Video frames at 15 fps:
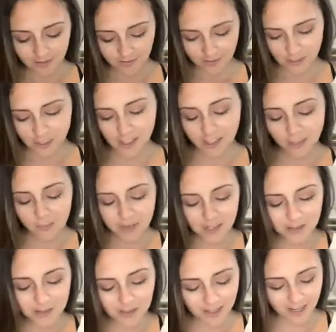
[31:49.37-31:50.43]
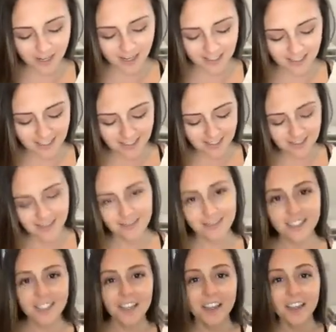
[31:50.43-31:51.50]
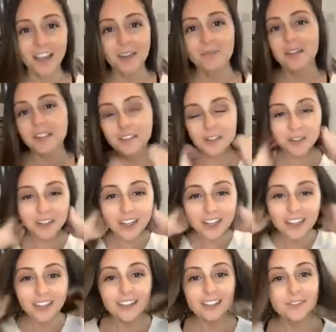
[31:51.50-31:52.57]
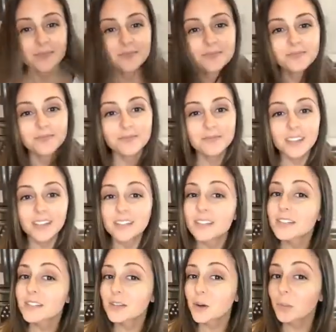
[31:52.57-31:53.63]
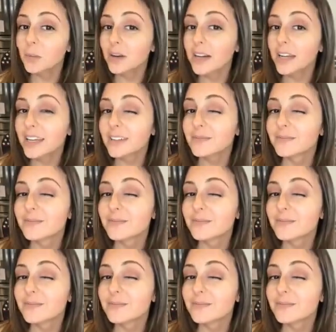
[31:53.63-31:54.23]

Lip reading: She let me do it, guys. She let me do it. It's so pretty.